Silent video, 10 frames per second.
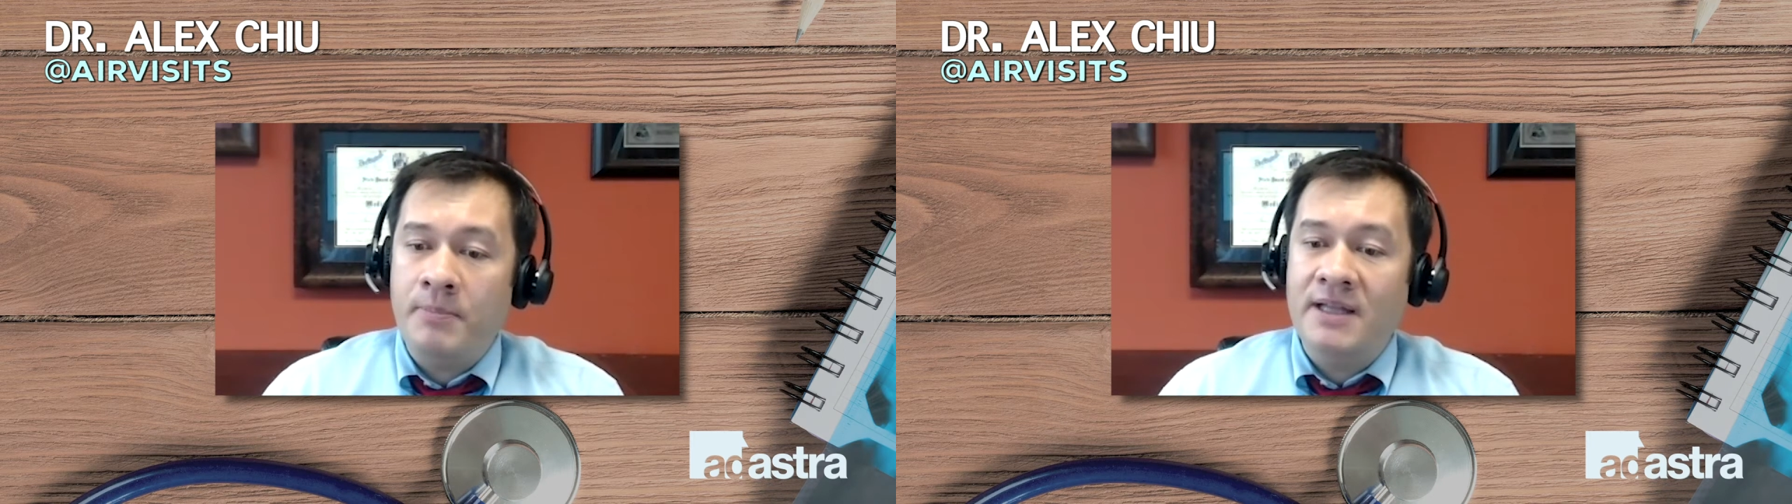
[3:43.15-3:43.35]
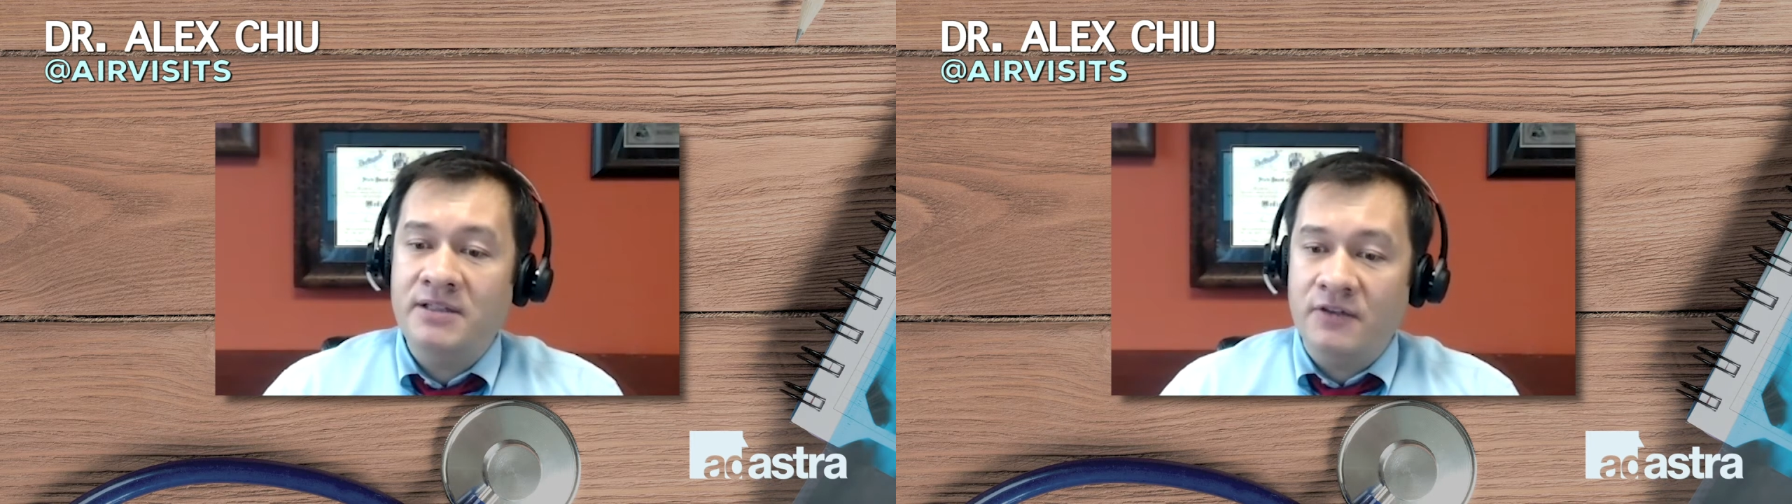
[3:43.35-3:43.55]

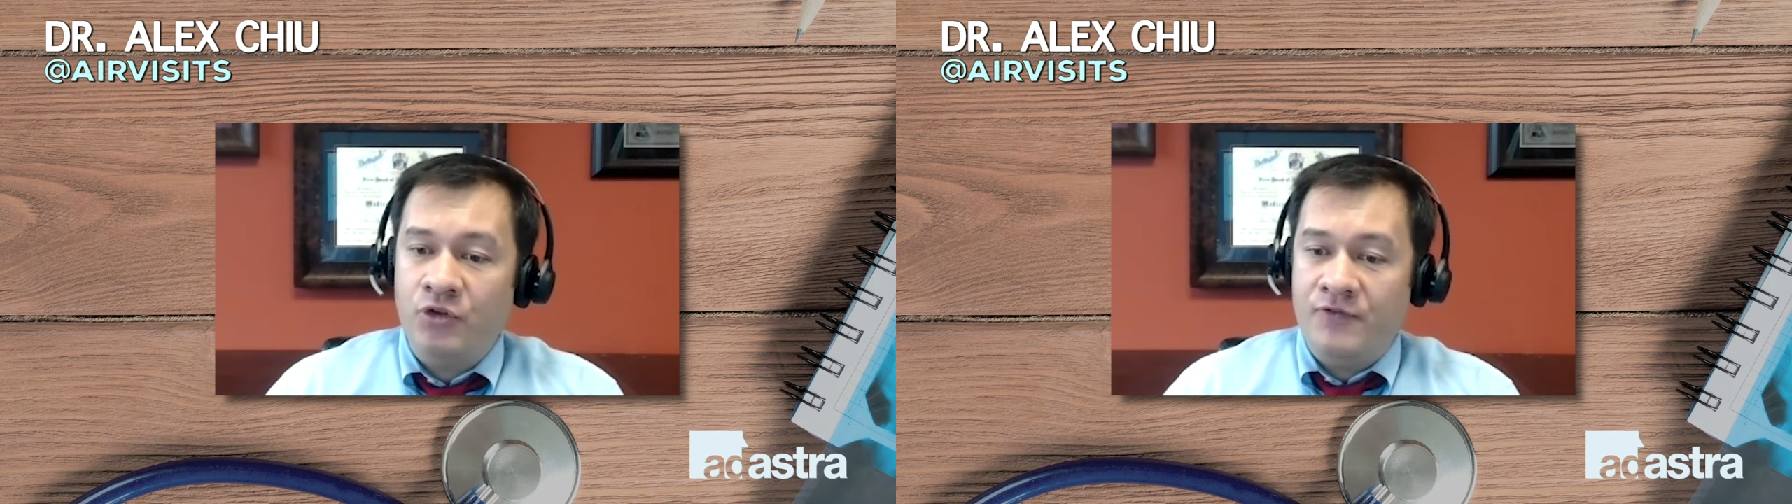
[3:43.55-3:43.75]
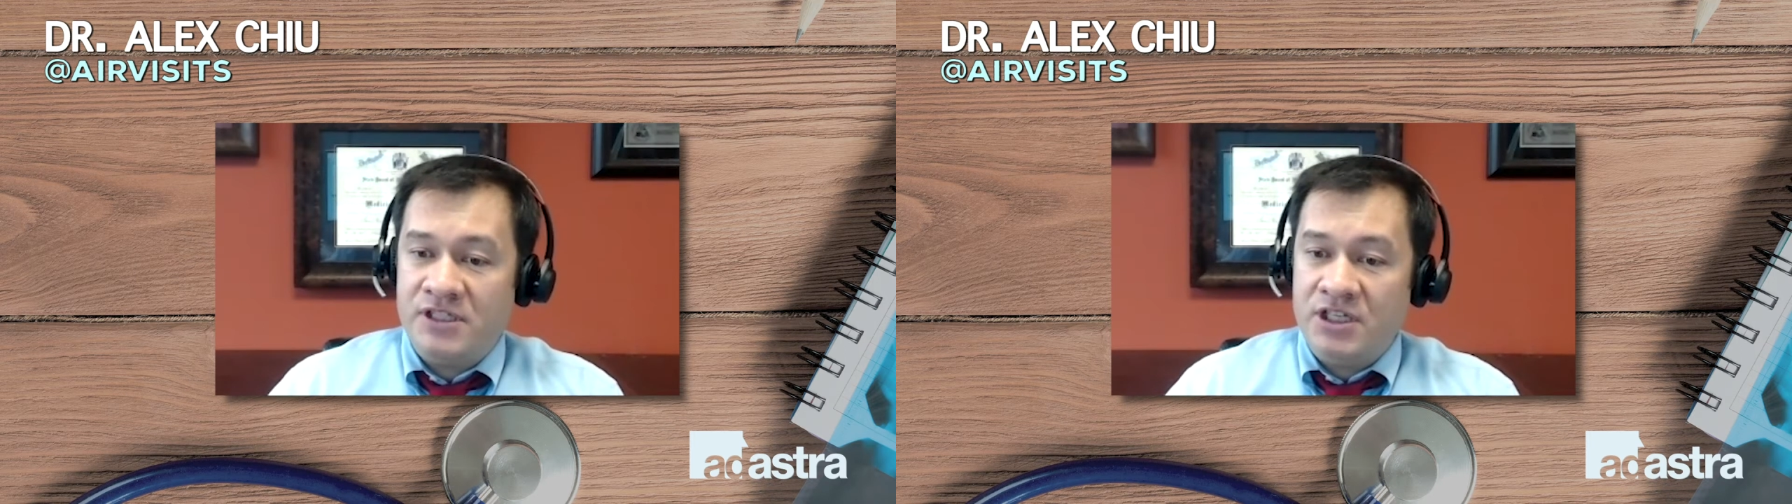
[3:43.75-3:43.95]

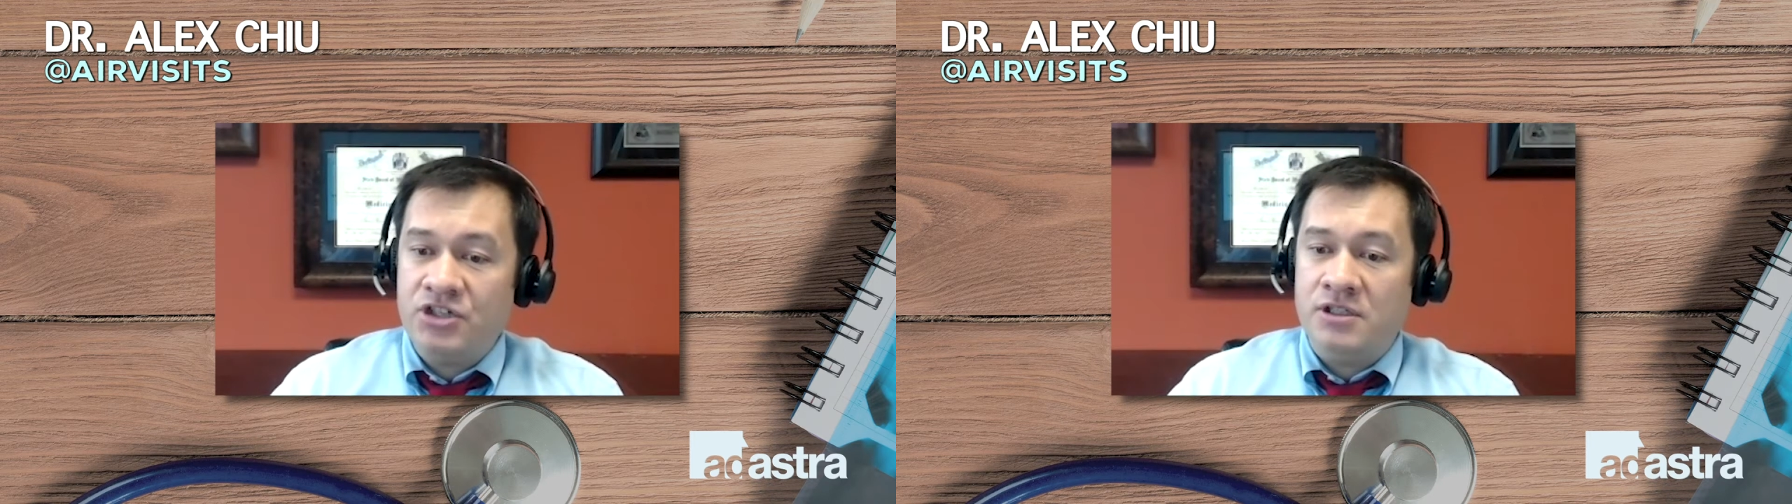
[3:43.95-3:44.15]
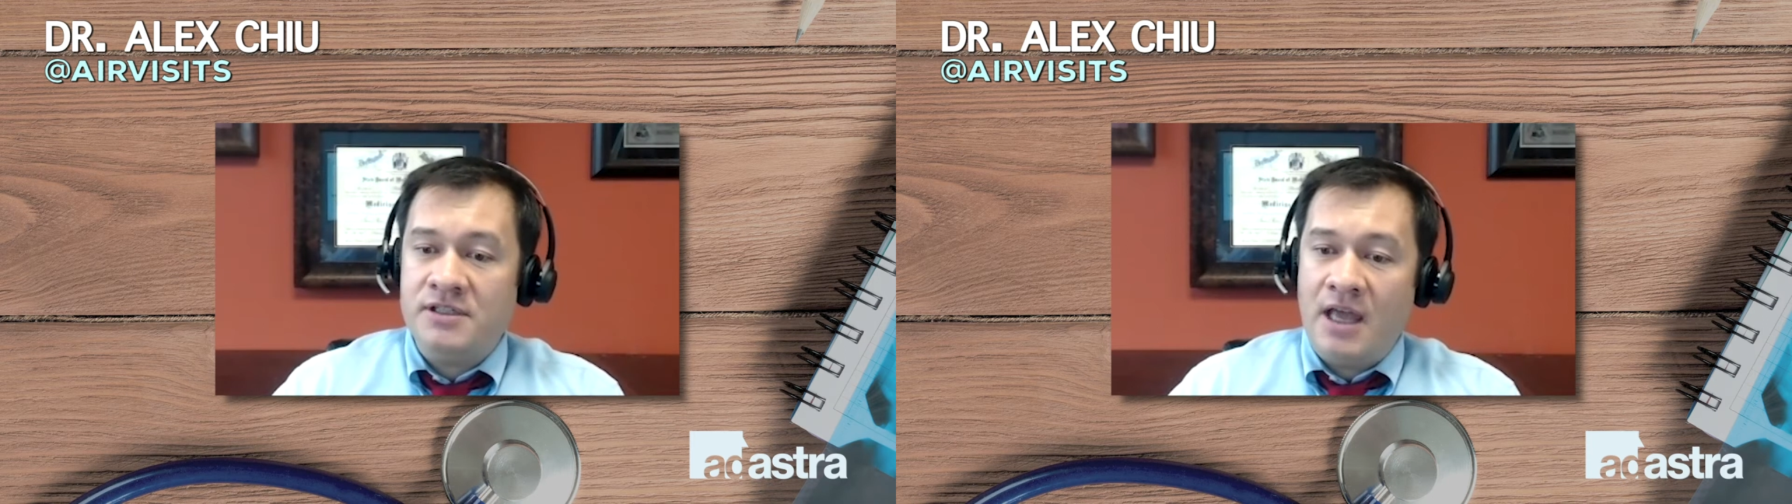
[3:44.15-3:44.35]
plentiful
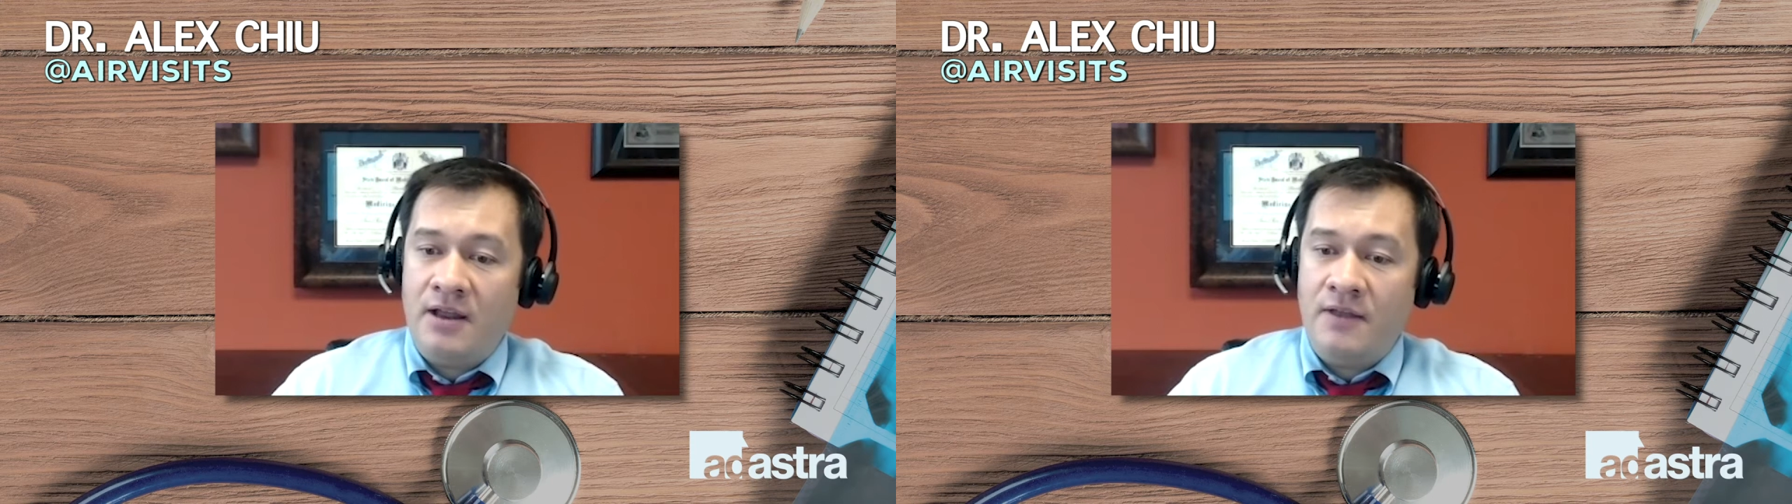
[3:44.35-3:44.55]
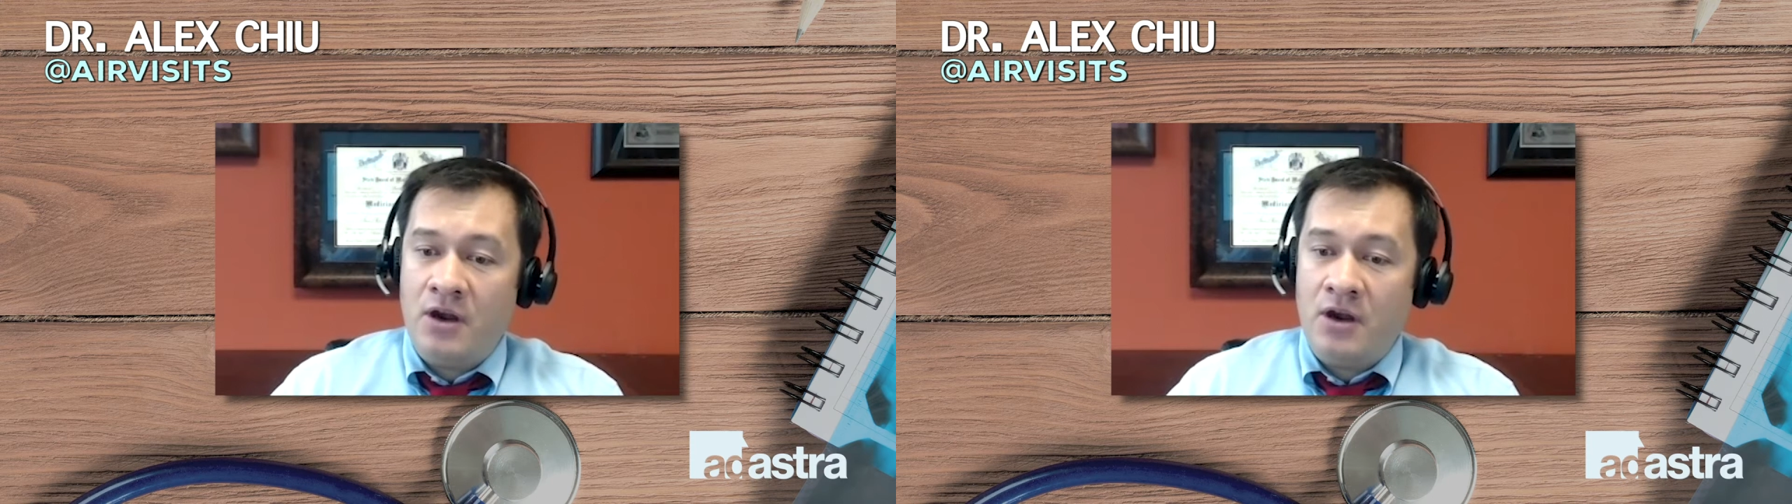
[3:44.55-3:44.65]
physicians that